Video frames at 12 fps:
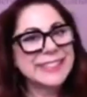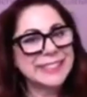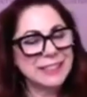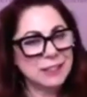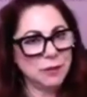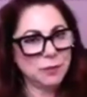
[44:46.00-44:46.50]

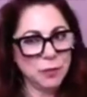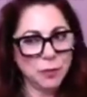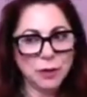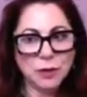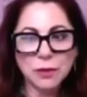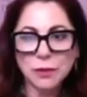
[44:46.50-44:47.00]
So if you
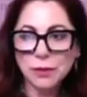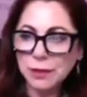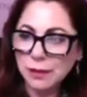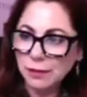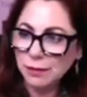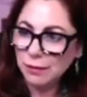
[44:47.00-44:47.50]
want to
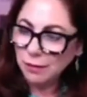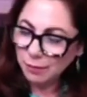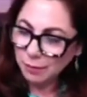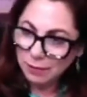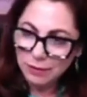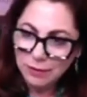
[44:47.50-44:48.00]
learn
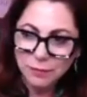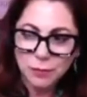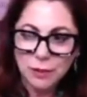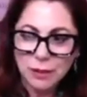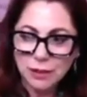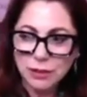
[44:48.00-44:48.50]
about a different
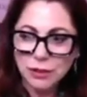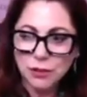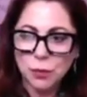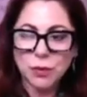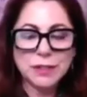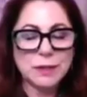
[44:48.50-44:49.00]
religion
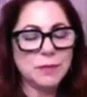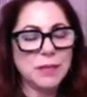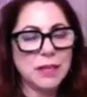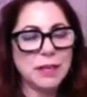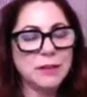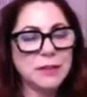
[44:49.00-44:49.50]
or
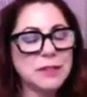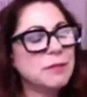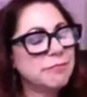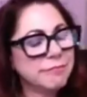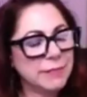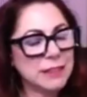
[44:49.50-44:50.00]
something else,
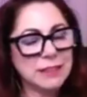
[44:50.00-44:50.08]
this